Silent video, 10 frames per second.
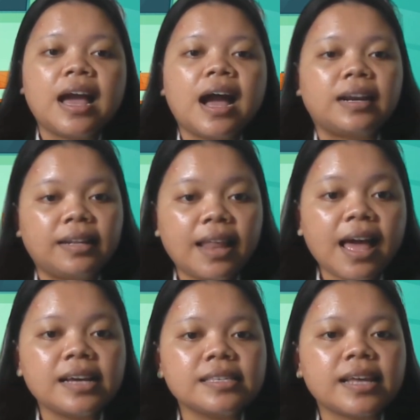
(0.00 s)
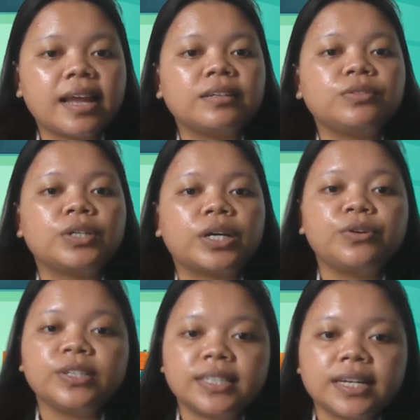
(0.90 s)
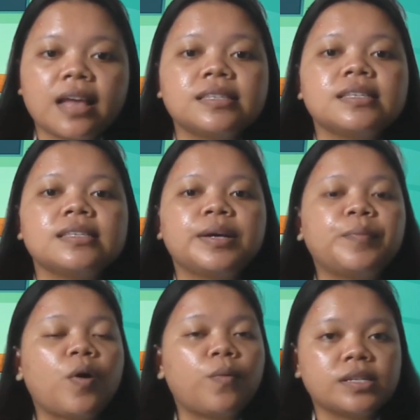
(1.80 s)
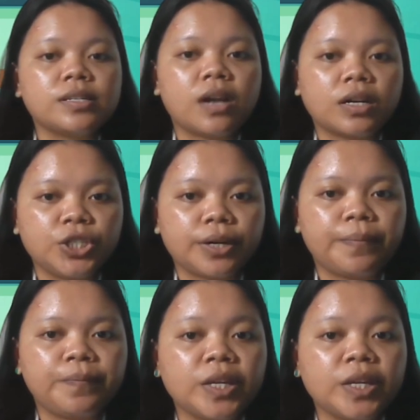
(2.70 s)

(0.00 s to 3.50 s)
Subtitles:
analyze, and the critique existing power structure,